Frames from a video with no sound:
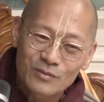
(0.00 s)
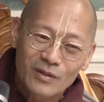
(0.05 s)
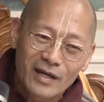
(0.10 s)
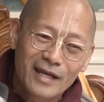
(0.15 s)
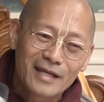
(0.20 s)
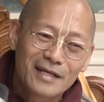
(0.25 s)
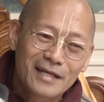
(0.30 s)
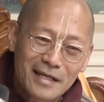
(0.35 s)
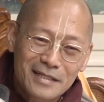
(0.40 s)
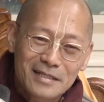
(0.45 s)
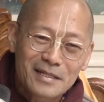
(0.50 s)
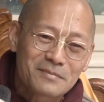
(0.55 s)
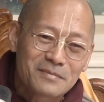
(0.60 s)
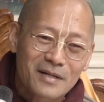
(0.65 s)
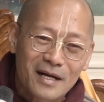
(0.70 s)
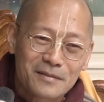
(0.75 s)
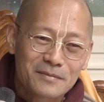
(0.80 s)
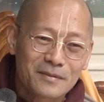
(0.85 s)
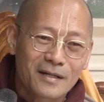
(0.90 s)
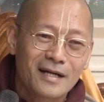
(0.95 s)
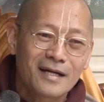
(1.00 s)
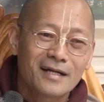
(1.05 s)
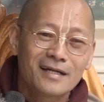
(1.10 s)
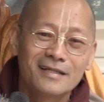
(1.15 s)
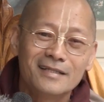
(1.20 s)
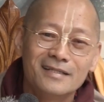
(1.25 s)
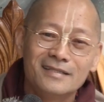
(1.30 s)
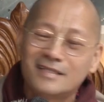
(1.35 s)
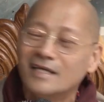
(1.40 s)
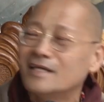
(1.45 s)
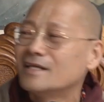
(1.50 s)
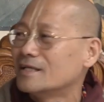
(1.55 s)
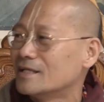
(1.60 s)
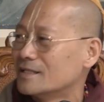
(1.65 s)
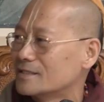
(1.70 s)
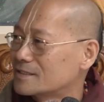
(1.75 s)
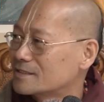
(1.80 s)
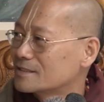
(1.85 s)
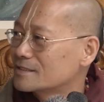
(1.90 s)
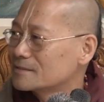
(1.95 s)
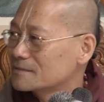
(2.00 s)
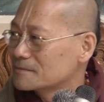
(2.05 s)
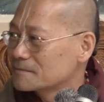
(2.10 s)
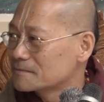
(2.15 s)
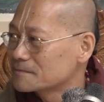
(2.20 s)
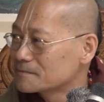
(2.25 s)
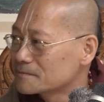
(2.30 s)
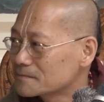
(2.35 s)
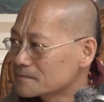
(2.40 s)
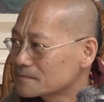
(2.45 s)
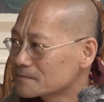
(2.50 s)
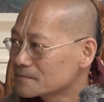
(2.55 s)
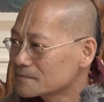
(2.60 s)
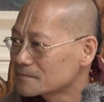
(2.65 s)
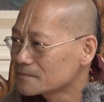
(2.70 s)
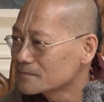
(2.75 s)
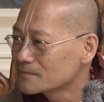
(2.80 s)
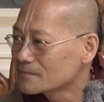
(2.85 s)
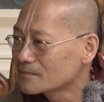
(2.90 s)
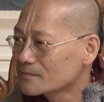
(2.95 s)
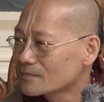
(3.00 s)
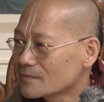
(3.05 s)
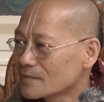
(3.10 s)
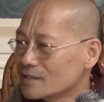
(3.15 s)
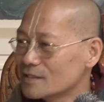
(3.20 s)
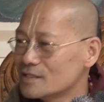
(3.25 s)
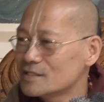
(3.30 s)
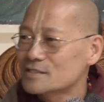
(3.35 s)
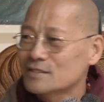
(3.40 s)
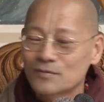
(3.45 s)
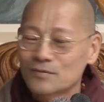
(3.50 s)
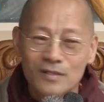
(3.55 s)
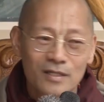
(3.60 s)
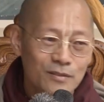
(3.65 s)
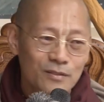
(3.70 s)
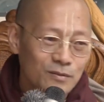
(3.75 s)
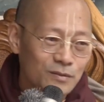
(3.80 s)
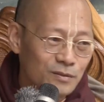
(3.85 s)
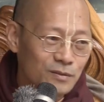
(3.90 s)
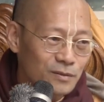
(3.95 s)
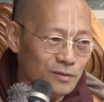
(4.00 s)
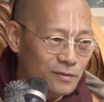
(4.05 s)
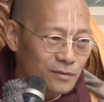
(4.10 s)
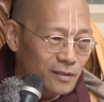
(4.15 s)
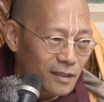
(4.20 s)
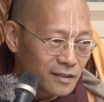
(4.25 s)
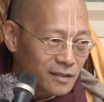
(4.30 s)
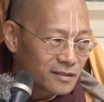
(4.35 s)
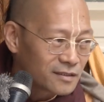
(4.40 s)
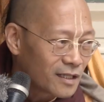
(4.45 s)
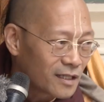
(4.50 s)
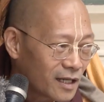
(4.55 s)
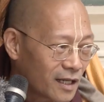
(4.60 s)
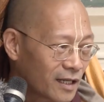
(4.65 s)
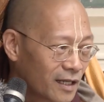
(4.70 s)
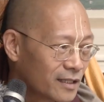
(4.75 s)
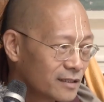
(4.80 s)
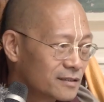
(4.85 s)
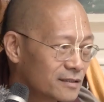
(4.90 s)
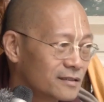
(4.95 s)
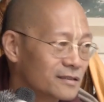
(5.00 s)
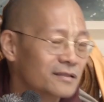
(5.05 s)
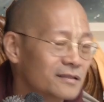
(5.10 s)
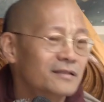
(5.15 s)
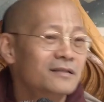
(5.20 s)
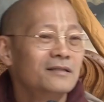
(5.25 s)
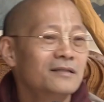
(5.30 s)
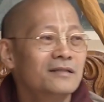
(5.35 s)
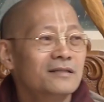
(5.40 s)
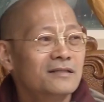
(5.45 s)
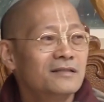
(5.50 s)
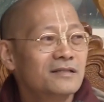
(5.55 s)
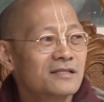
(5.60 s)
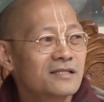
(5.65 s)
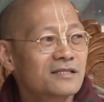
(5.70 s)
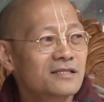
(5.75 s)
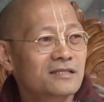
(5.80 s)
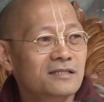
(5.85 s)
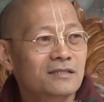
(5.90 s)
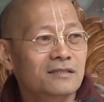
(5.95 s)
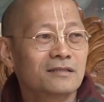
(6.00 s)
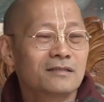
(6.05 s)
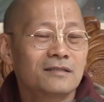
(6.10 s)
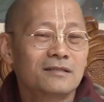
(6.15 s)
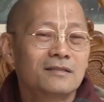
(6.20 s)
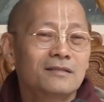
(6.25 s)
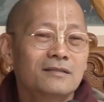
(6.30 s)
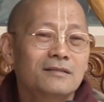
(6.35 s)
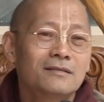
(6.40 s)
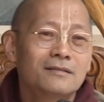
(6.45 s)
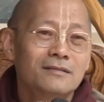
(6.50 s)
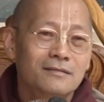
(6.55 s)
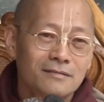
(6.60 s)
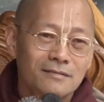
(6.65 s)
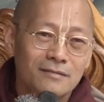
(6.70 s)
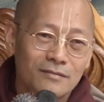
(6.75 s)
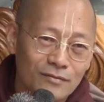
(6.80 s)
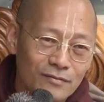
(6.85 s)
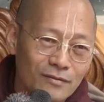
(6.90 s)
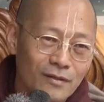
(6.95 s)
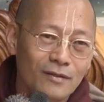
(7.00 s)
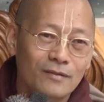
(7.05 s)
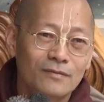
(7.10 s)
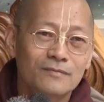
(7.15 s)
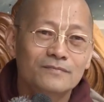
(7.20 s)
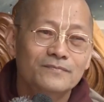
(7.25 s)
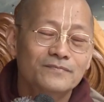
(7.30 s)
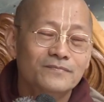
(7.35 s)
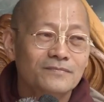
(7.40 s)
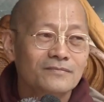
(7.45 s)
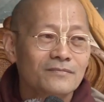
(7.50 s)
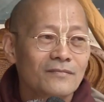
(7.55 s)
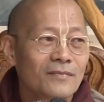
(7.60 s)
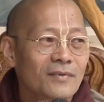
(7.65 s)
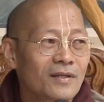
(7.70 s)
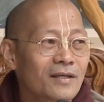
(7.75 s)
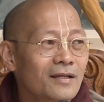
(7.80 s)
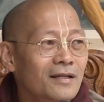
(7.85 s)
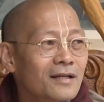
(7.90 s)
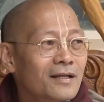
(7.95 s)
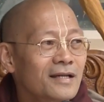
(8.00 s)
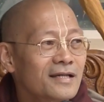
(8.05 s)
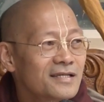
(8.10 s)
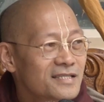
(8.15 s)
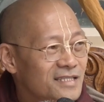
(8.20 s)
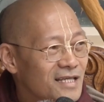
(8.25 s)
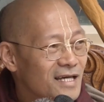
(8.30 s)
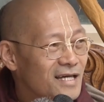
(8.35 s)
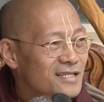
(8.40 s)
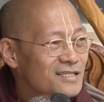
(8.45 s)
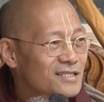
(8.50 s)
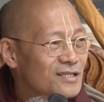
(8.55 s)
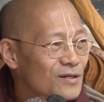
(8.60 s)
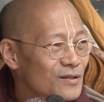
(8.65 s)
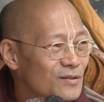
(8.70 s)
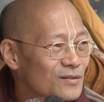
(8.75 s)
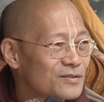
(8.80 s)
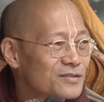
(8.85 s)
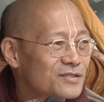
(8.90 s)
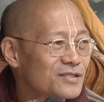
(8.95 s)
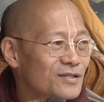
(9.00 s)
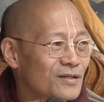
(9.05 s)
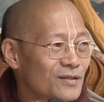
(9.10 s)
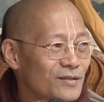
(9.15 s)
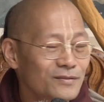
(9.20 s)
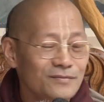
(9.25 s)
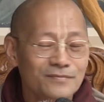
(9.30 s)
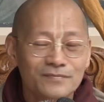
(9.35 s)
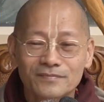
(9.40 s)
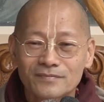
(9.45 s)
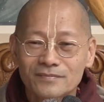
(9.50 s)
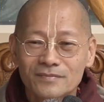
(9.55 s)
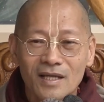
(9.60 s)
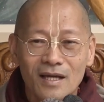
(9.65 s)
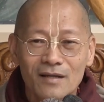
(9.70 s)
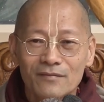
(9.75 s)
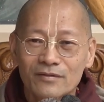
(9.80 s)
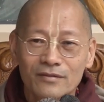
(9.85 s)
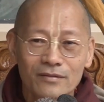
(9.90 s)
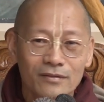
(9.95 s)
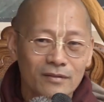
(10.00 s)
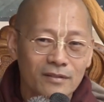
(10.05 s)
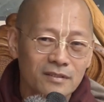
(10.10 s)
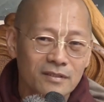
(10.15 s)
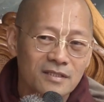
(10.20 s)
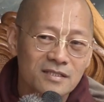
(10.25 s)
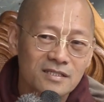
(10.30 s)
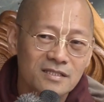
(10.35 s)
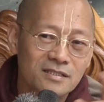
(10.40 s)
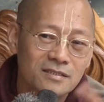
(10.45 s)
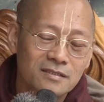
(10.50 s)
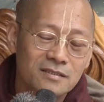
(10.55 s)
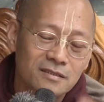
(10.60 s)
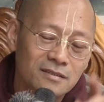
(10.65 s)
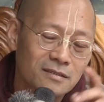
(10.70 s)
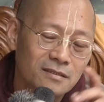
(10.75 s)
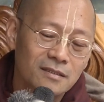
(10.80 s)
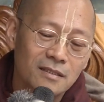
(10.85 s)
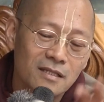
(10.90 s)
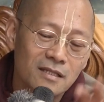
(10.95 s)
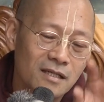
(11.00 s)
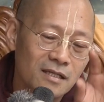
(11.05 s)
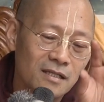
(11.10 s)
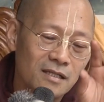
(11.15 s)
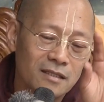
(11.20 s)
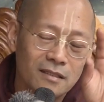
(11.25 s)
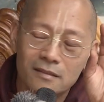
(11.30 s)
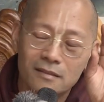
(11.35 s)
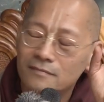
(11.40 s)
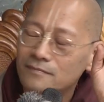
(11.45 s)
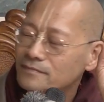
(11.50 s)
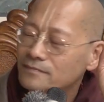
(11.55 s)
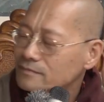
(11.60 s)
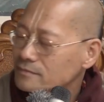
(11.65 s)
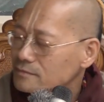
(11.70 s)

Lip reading: why Nanda Baba did it. He is the one who untied this rope. It says also, I've heard a